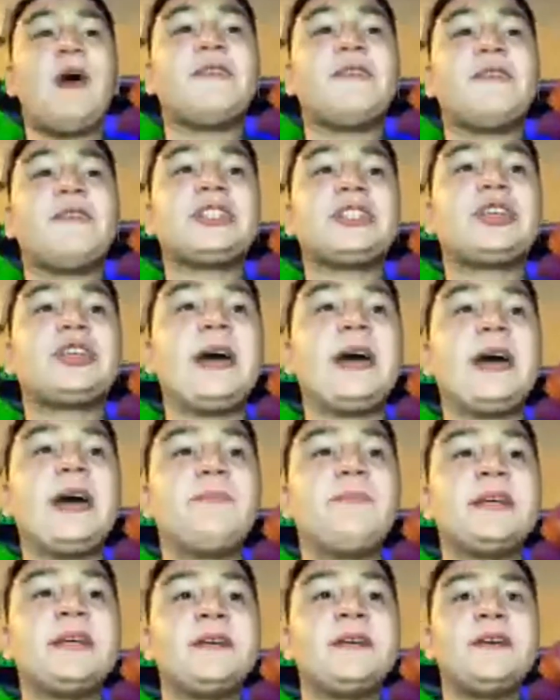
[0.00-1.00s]
have a
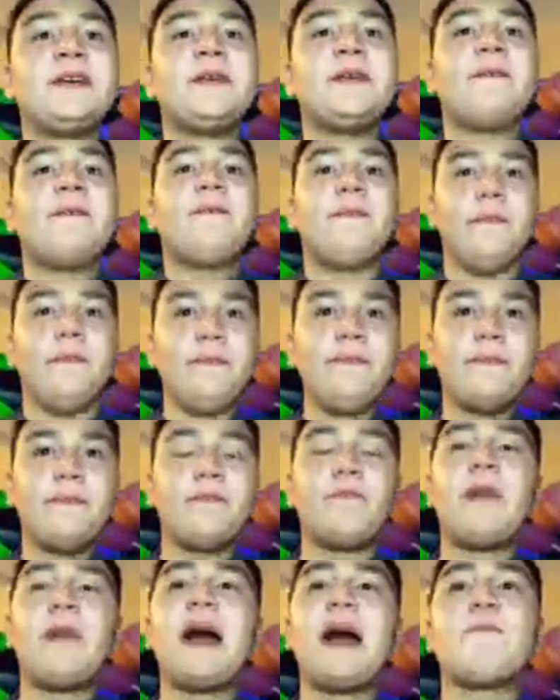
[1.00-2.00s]
script,
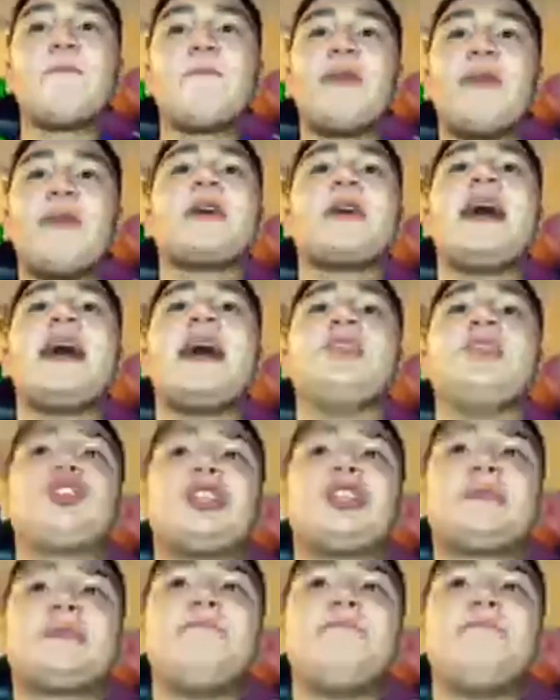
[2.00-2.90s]
my brother kind of just